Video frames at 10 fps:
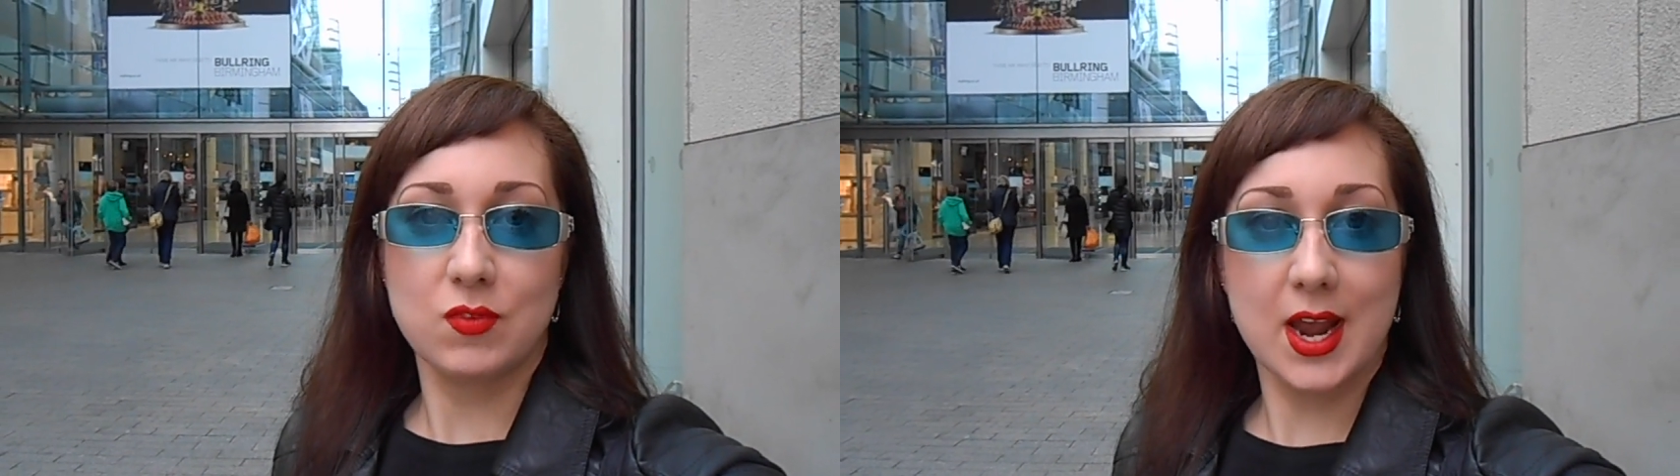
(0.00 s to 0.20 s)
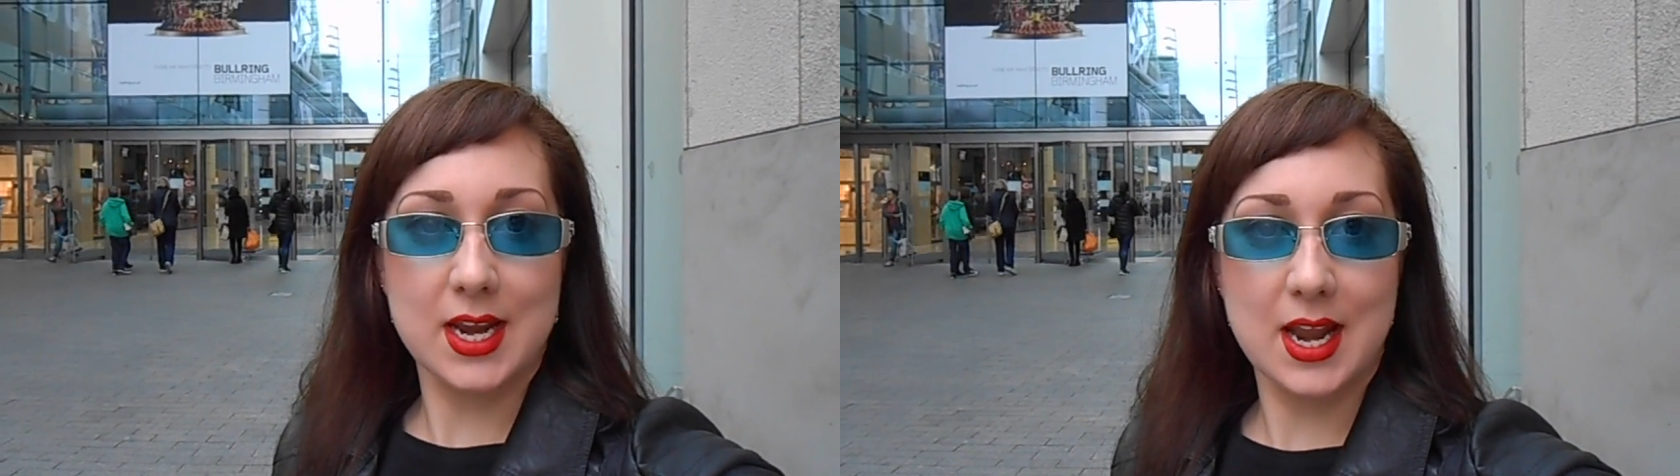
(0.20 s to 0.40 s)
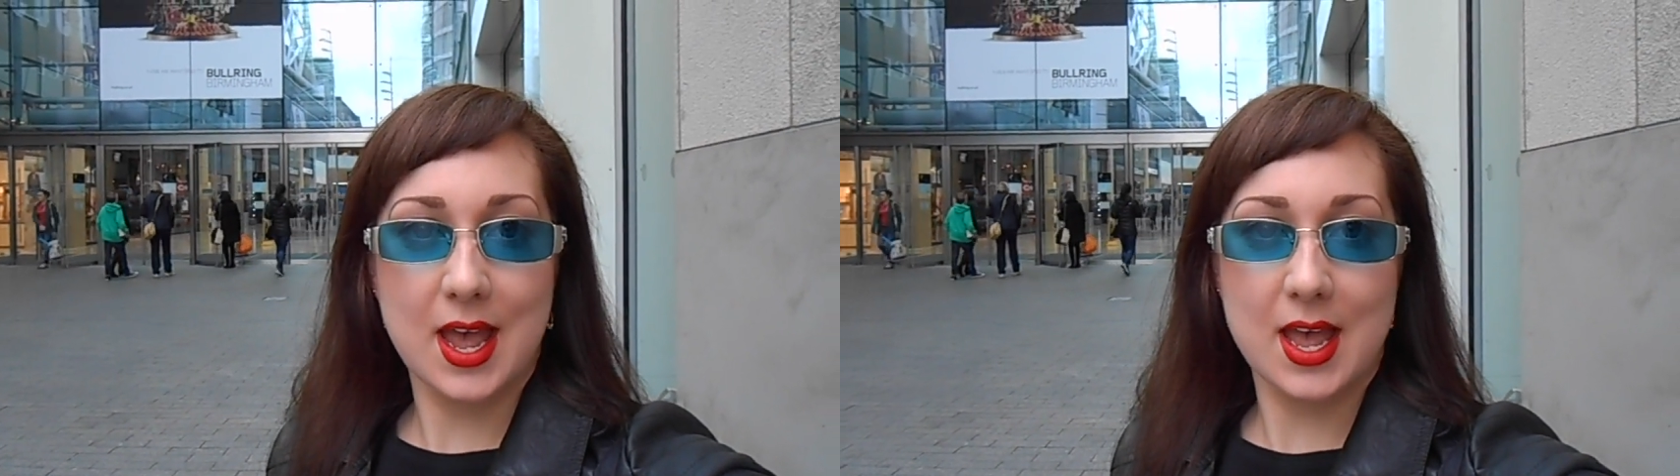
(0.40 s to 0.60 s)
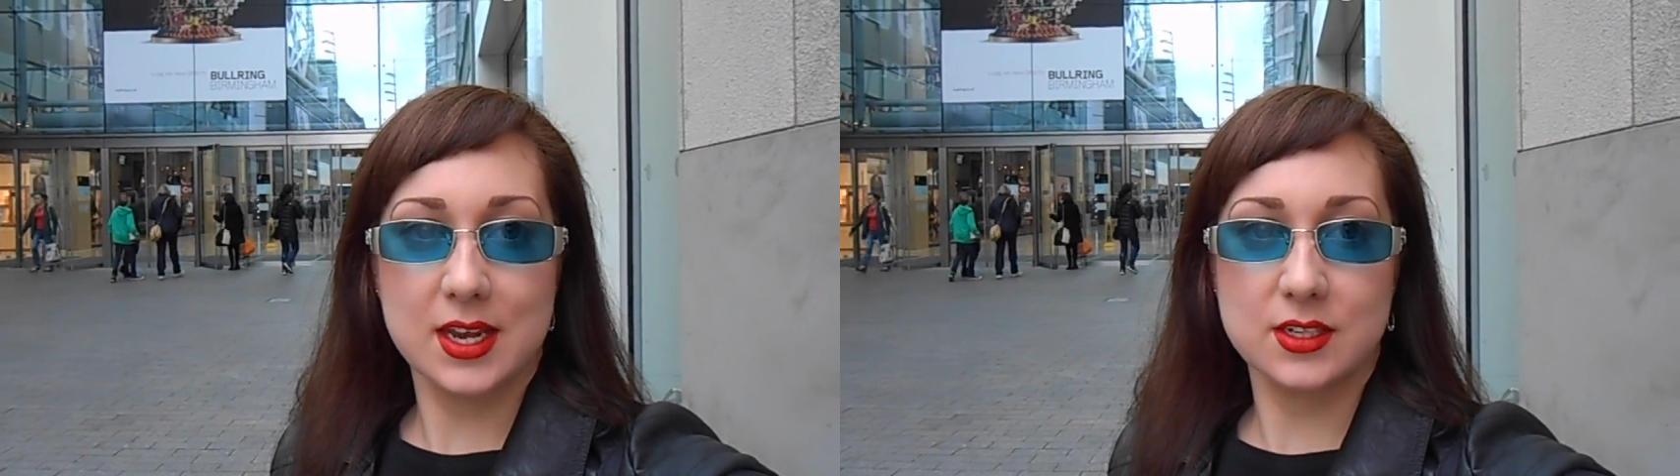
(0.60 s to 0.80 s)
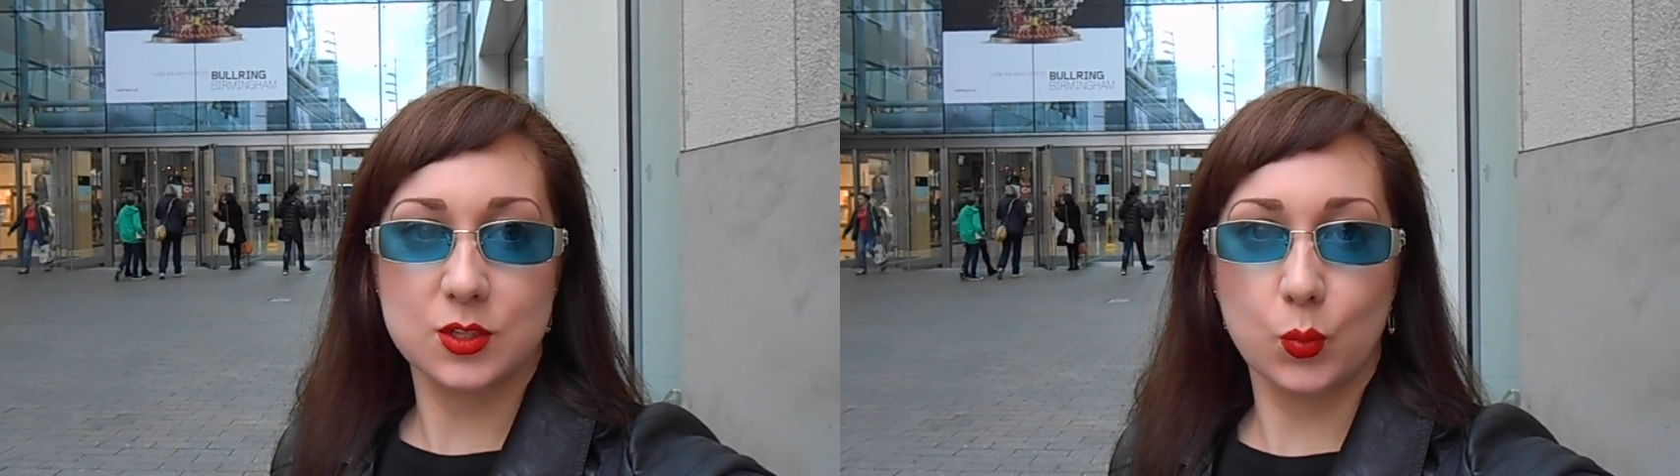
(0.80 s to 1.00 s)
rain
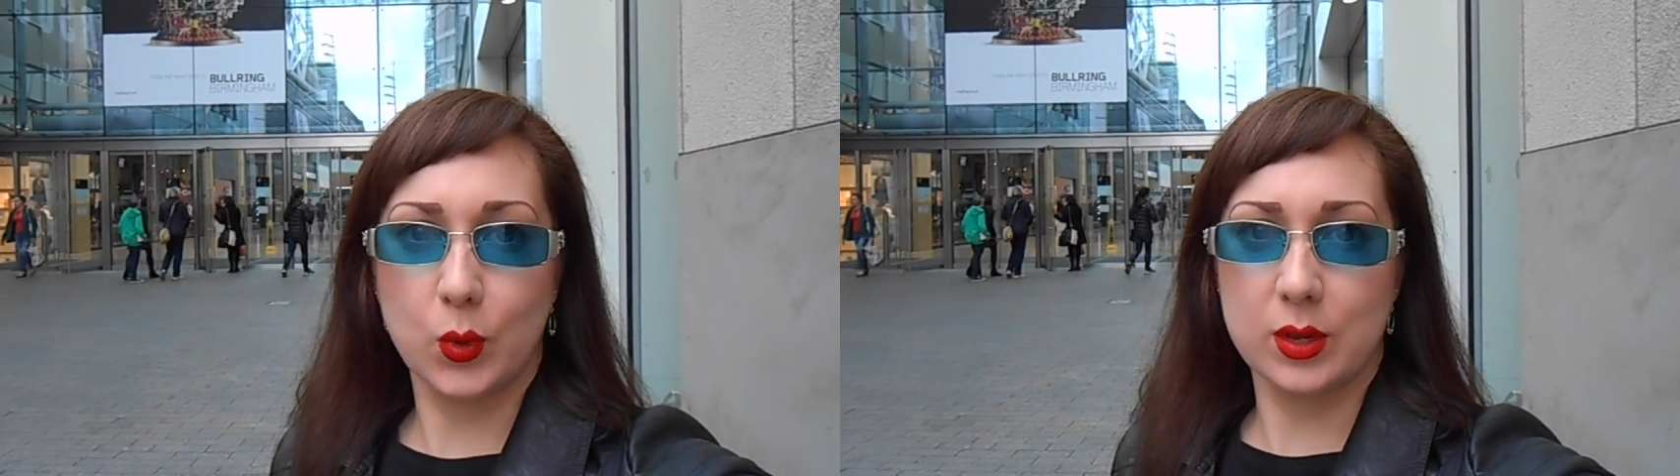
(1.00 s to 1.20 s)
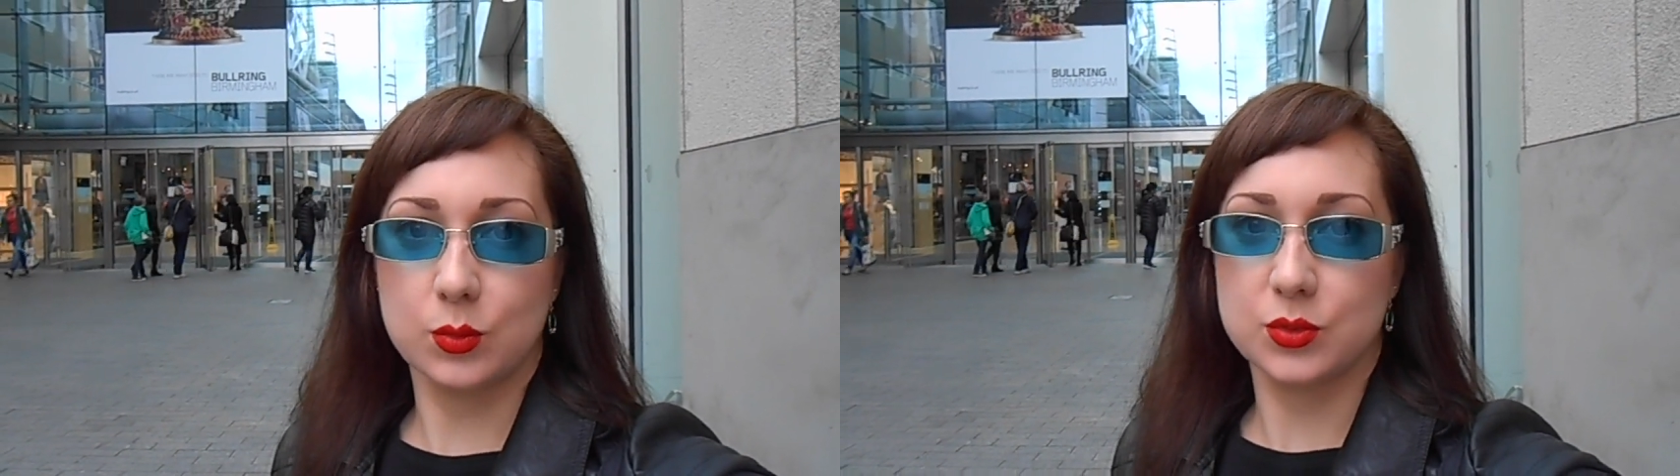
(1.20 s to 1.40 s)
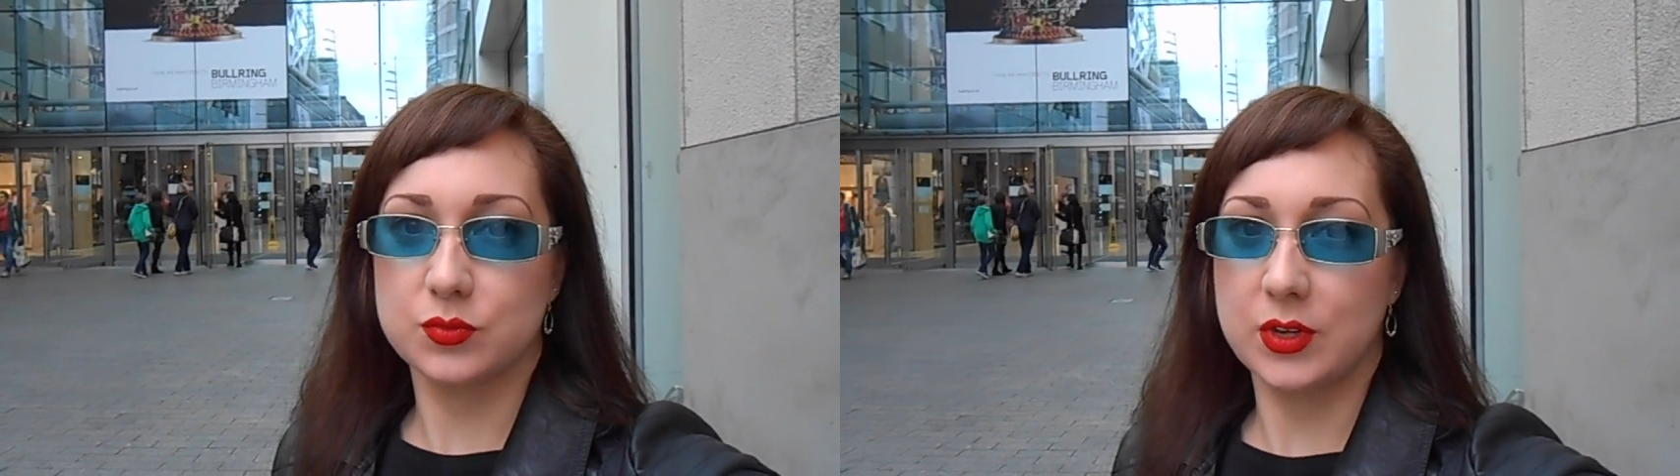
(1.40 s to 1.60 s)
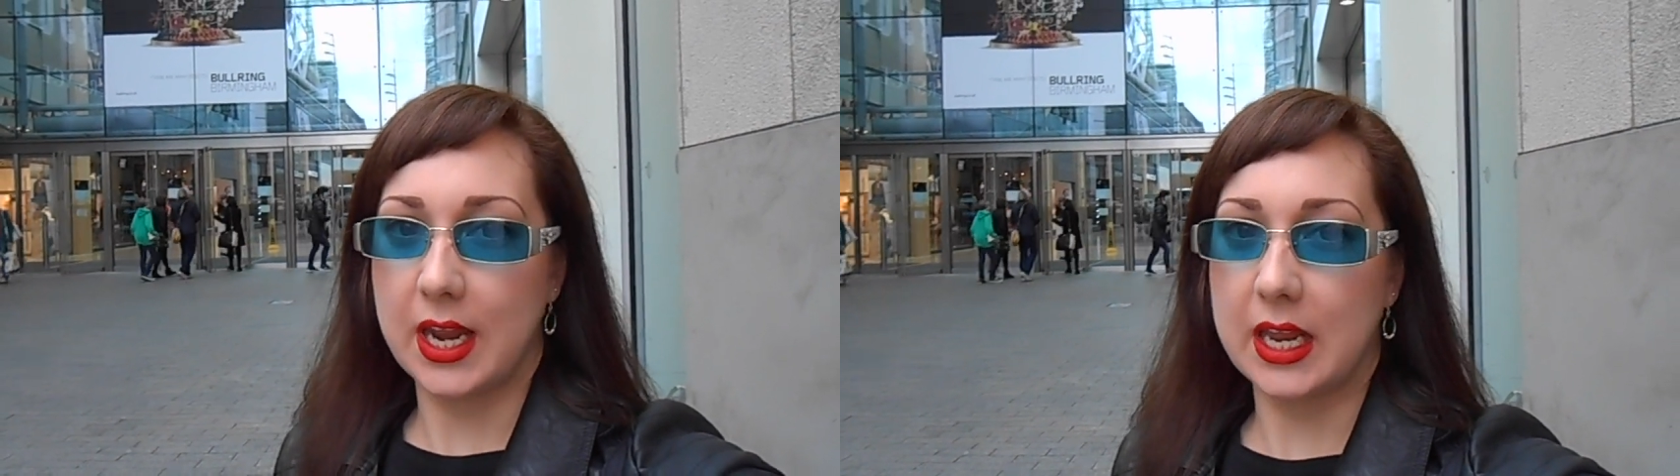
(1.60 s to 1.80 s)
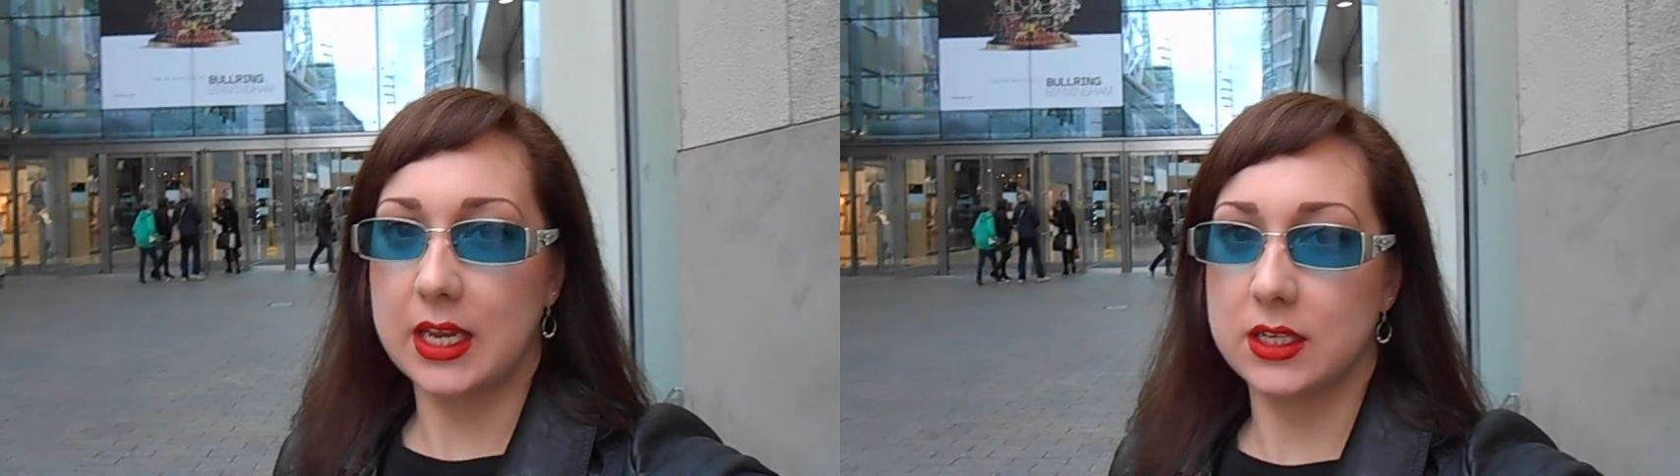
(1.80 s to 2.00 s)
and wheels
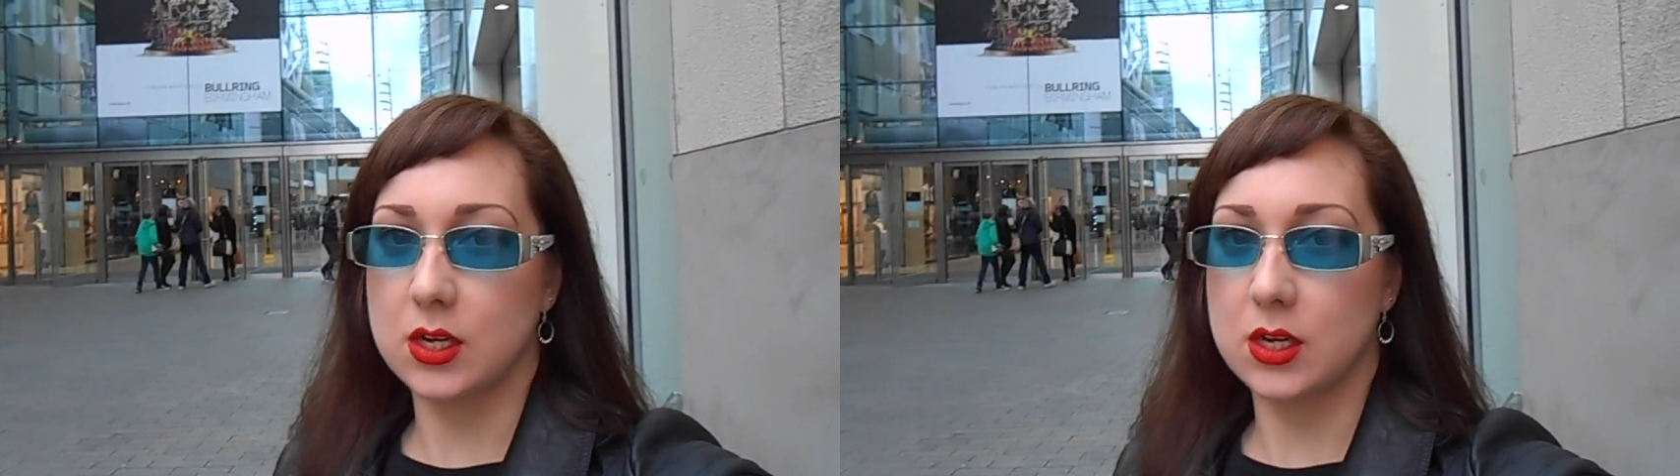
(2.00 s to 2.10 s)
really